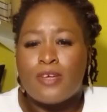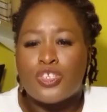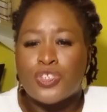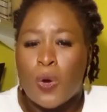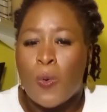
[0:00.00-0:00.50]

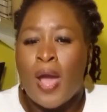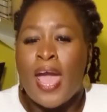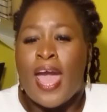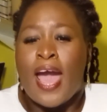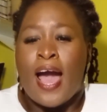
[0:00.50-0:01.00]
So
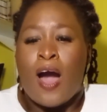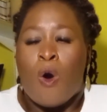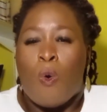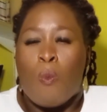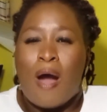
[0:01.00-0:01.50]

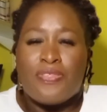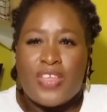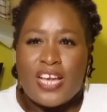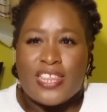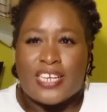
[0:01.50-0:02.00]
one
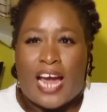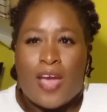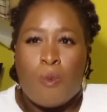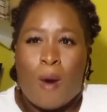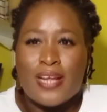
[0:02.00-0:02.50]
thing that
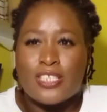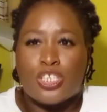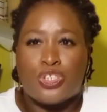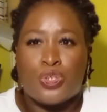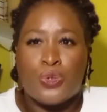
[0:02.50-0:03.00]
I want
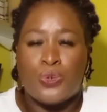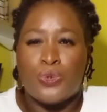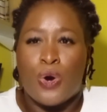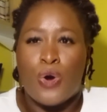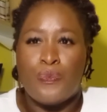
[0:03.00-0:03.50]

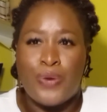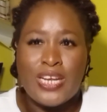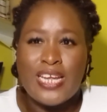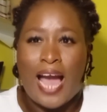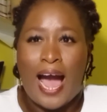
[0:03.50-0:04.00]
to
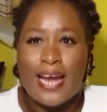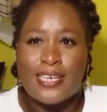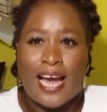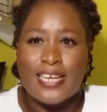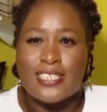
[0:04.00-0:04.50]
really
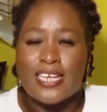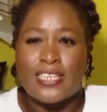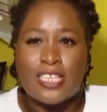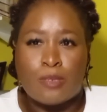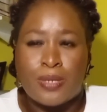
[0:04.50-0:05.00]
highlight
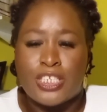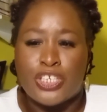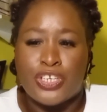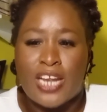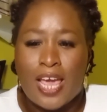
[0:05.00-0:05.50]
in this
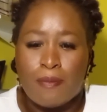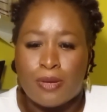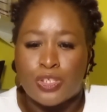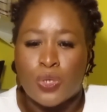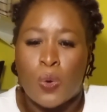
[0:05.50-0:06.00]
particular
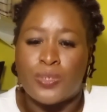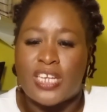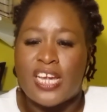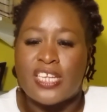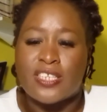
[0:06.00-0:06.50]

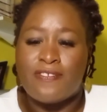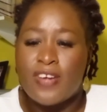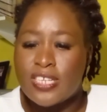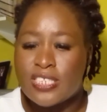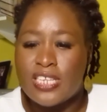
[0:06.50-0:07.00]
episode is
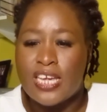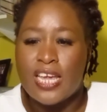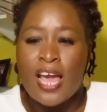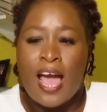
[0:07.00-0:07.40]
firstly